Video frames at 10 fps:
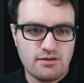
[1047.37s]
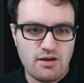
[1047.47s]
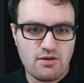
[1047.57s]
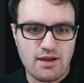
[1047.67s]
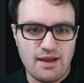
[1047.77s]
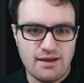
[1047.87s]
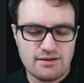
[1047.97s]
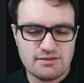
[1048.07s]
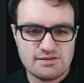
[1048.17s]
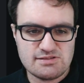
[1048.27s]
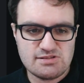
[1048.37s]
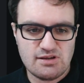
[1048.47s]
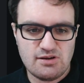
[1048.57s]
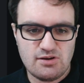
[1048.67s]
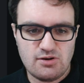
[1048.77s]
Okay,
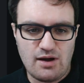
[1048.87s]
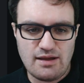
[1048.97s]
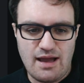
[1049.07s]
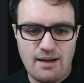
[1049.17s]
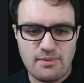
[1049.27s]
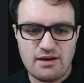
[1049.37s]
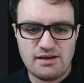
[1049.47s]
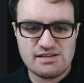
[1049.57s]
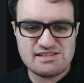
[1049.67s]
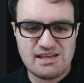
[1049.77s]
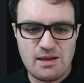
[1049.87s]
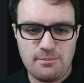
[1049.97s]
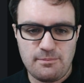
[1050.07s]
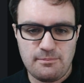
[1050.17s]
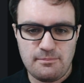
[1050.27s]
so yeah, I'm gonna skip
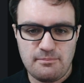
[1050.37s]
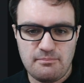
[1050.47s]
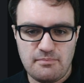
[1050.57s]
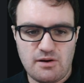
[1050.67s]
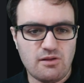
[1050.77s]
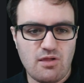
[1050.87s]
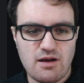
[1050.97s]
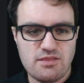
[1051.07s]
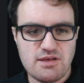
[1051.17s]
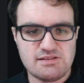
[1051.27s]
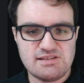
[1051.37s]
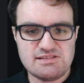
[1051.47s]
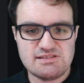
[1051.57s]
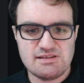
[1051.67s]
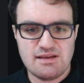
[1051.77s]
a lot of
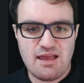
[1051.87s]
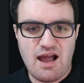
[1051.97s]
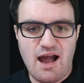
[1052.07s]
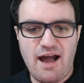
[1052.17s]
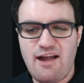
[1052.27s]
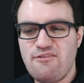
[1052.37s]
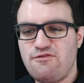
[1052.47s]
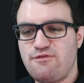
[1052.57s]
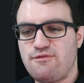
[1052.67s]
this. At